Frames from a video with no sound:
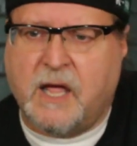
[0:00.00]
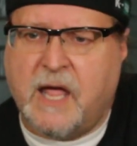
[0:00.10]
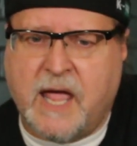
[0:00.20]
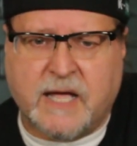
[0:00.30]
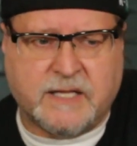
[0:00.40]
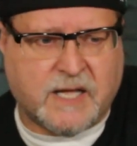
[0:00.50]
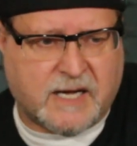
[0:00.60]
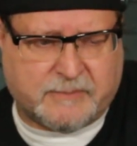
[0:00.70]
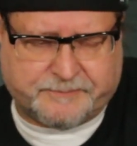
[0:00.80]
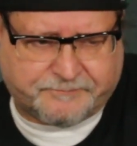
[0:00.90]

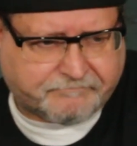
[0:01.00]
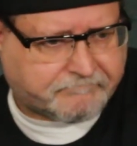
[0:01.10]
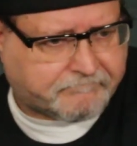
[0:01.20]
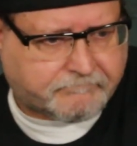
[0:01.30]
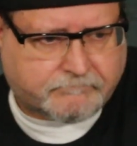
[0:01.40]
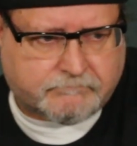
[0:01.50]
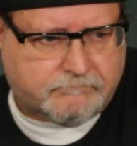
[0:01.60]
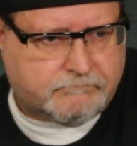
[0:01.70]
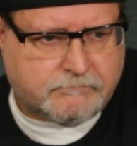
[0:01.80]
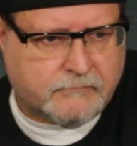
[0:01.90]
And
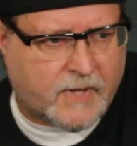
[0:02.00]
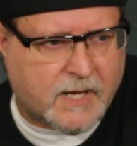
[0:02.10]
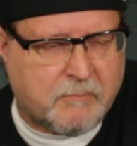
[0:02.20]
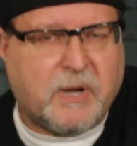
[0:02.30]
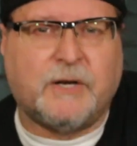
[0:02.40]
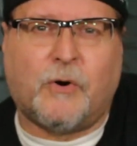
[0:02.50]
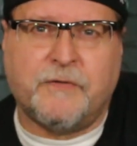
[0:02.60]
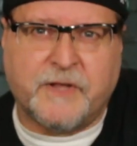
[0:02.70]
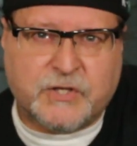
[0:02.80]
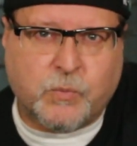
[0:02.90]
but
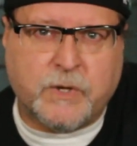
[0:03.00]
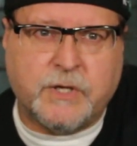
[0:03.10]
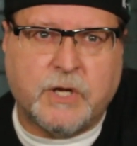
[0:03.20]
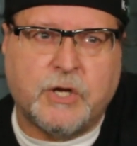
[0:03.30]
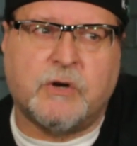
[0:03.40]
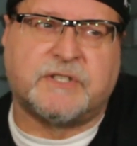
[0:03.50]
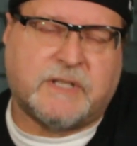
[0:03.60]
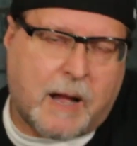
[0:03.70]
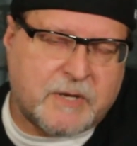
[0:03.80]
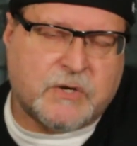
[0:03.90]
on this one, you're as
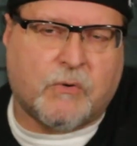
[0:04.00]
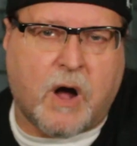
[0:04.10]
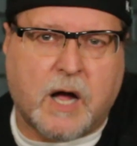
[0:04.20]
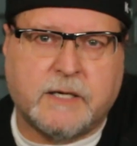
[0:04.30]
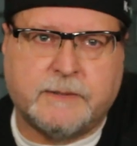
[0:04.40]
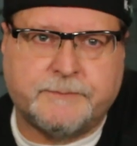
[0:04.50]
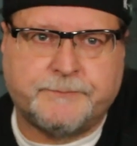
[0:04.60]
dumb as a rock.